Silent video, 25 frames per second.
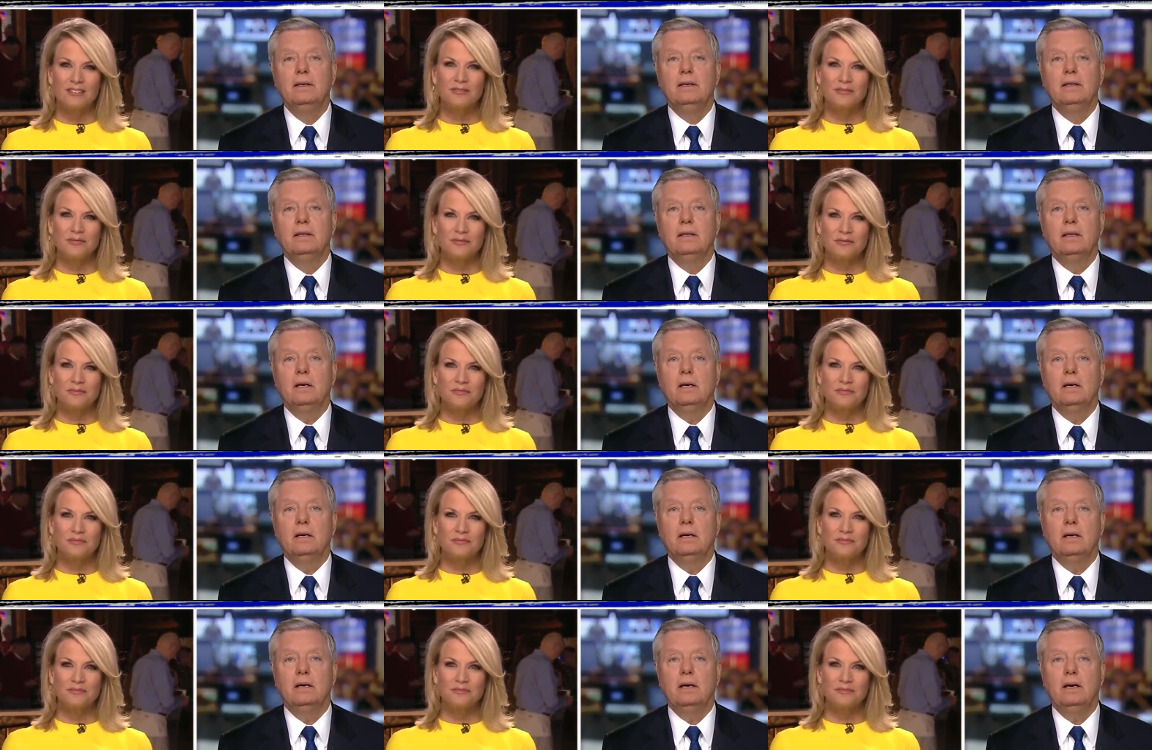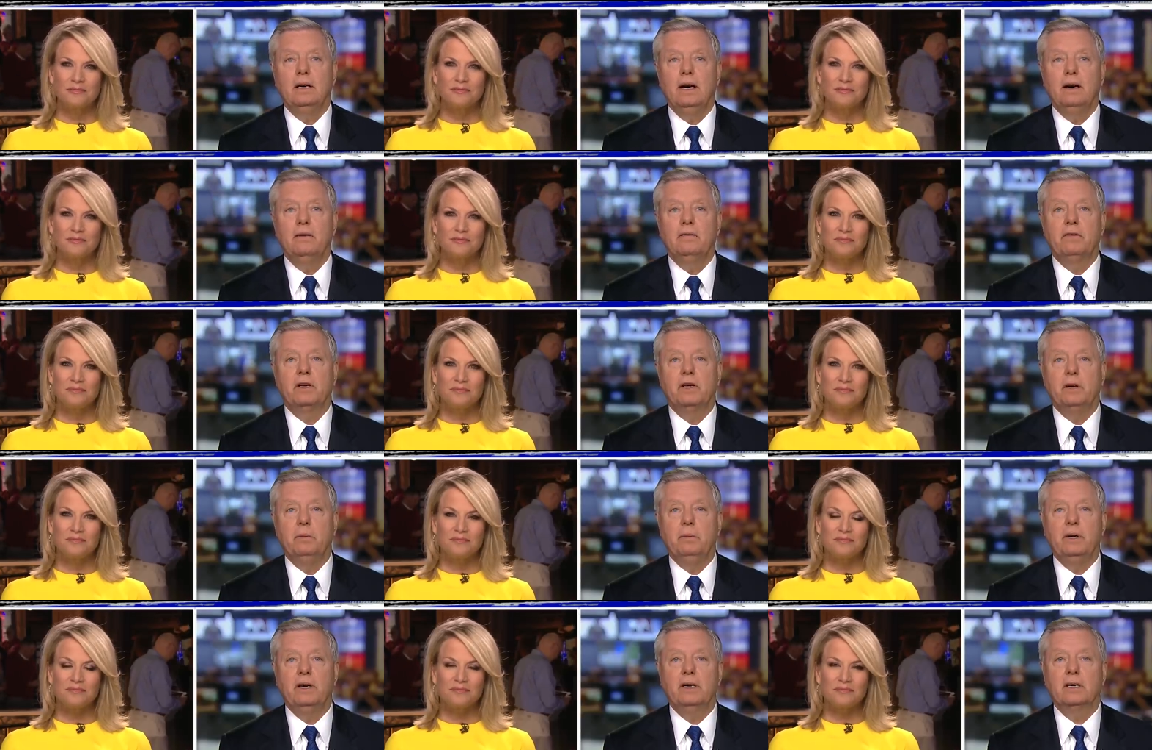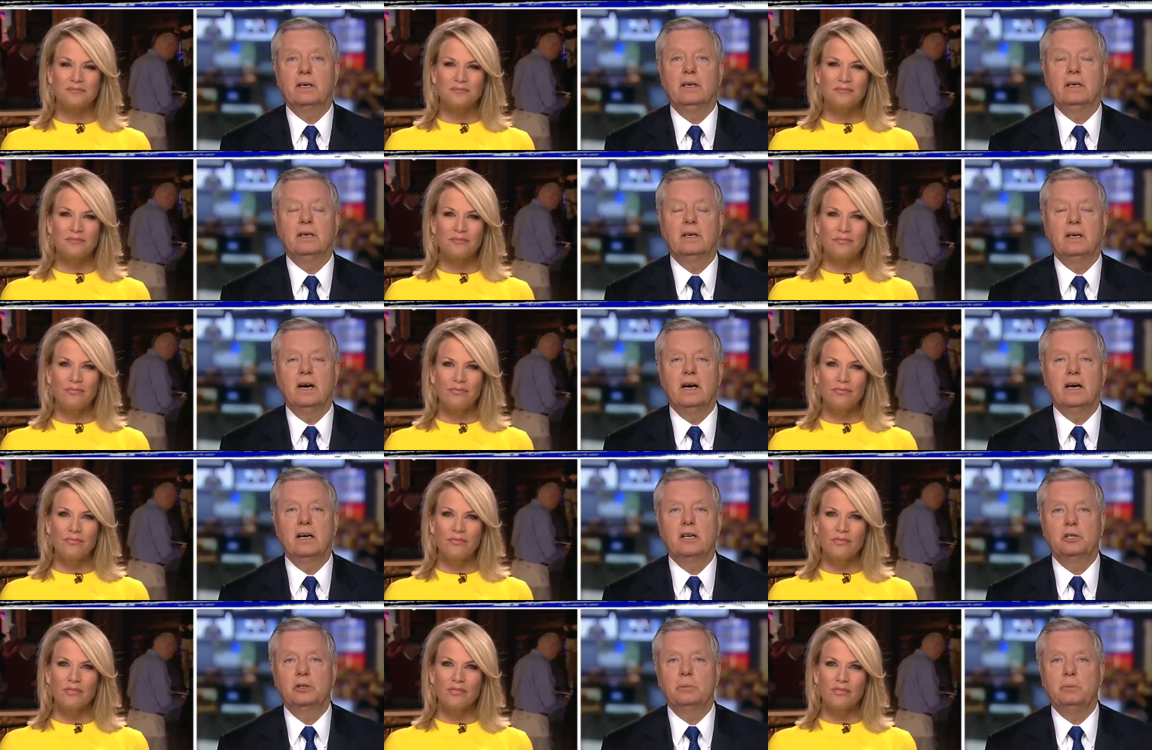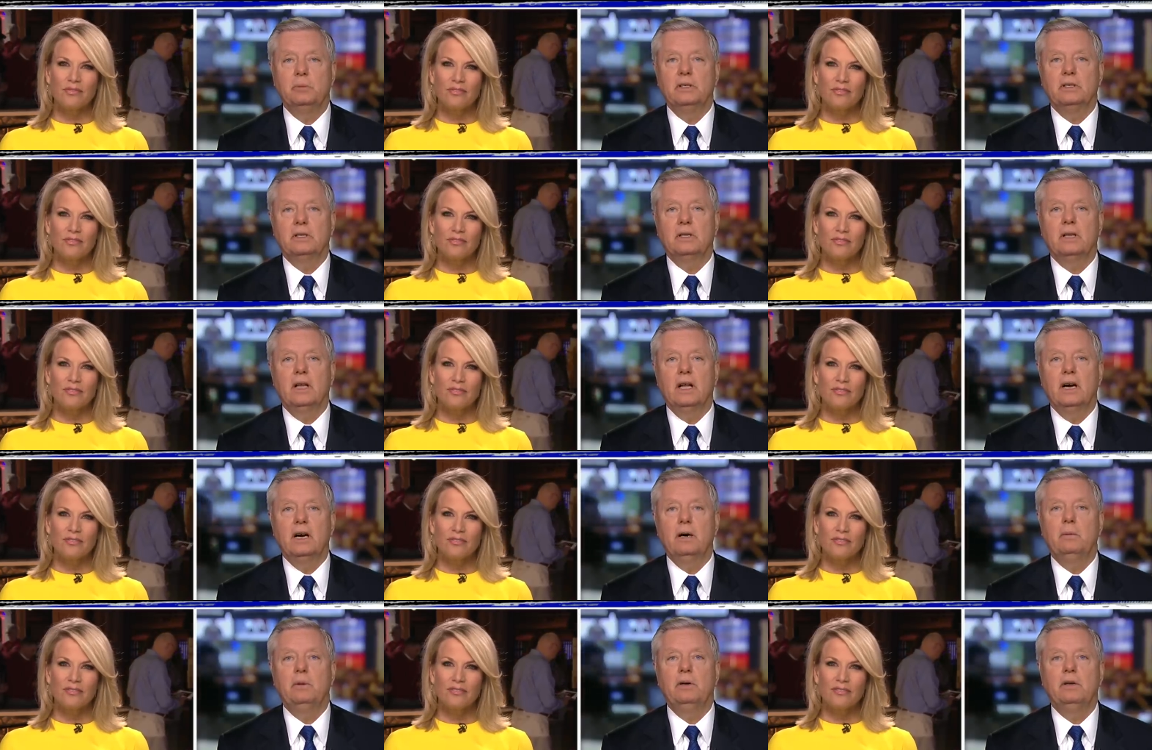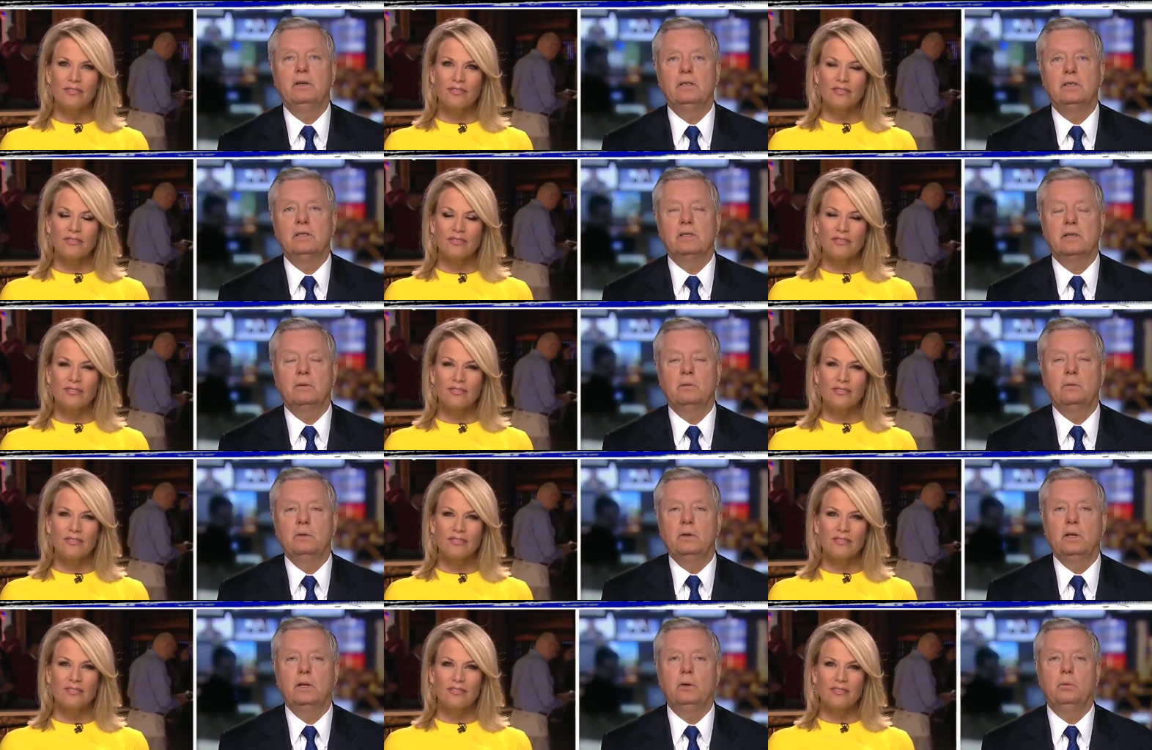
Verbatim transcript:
Speaker 1: The African-American Congressman Clyburn is a really